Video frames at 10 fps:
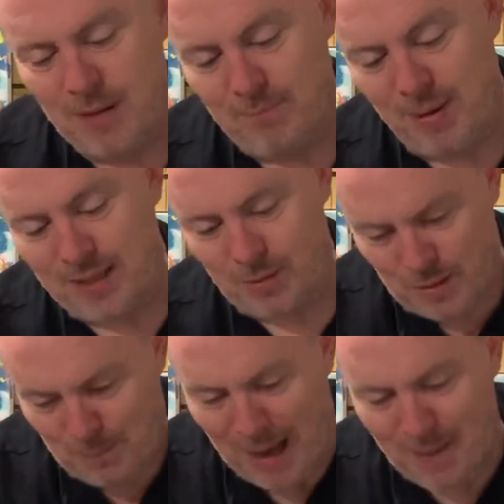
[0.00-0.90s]
But when you
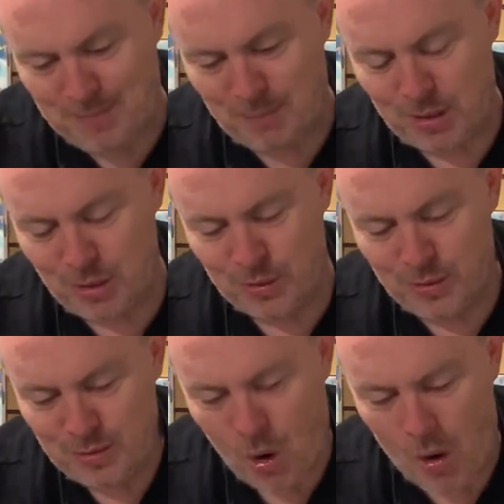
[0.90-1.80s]
pop the
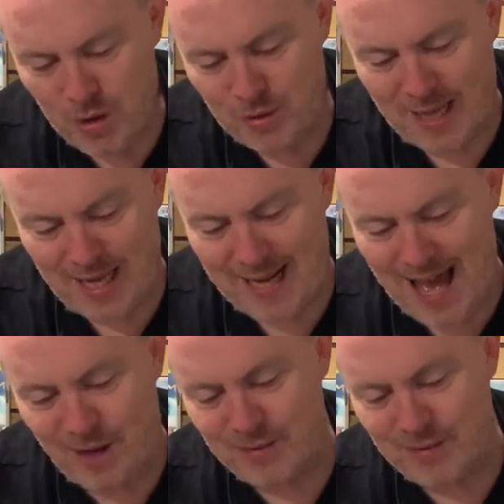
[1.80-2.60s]
balloon, you take it out,